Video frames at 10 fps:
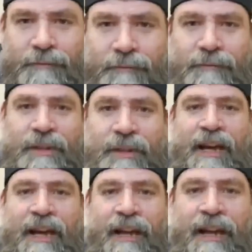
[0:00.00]

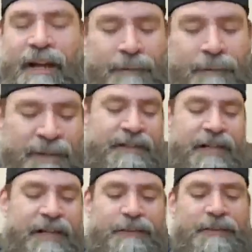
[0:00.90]
Yay, Missy L's got
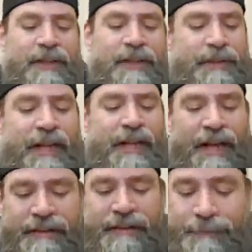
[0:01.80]
some sauce for you guys.
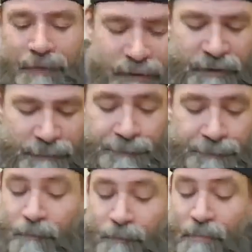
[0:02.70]
Awesome.
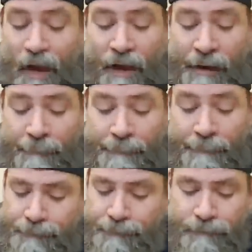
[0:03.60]
Um,
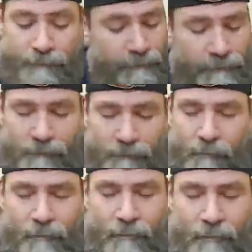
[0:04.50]

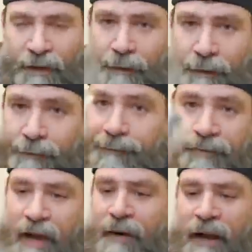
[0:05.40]
dude, I
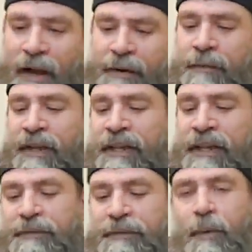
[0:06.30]
don't, I don't even want to eat these
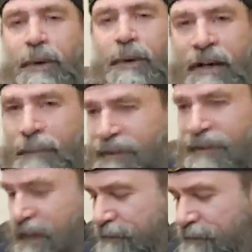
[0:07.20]
four right now. I'm going to
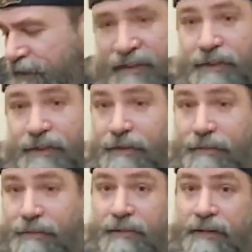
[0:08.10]
save these because these are
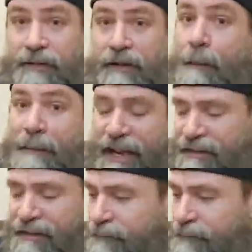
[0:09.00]
amazing